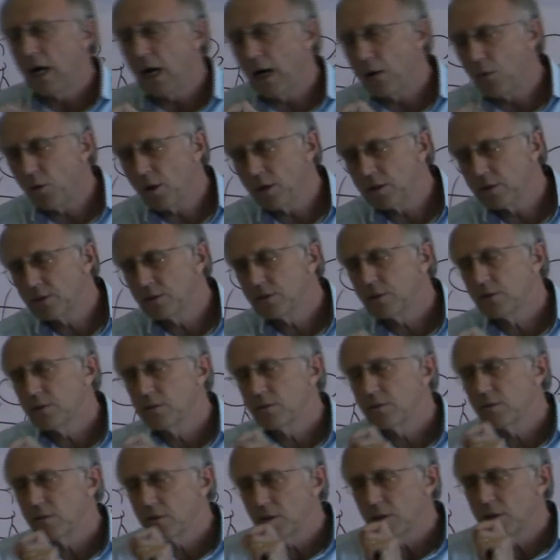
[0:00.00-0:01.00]
I want,
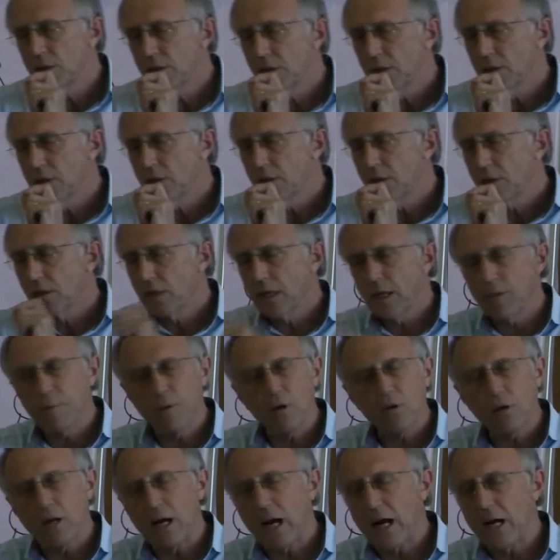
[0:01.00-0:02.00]
keep
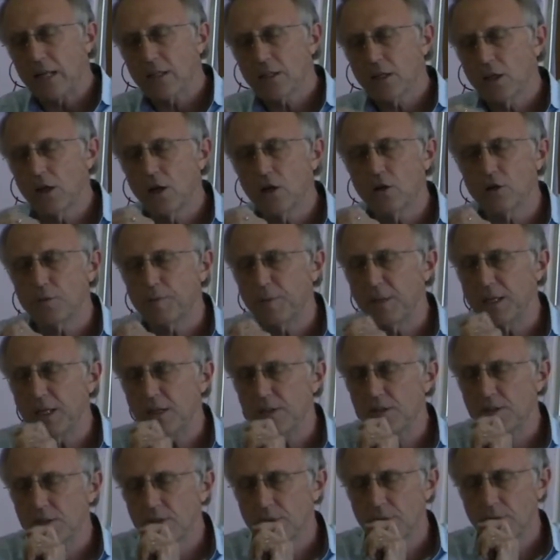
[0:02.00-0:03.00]
your eyes closed,
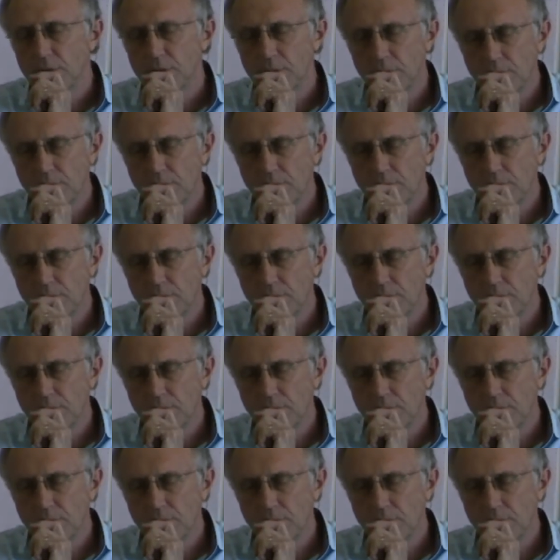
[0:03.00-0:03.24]
please.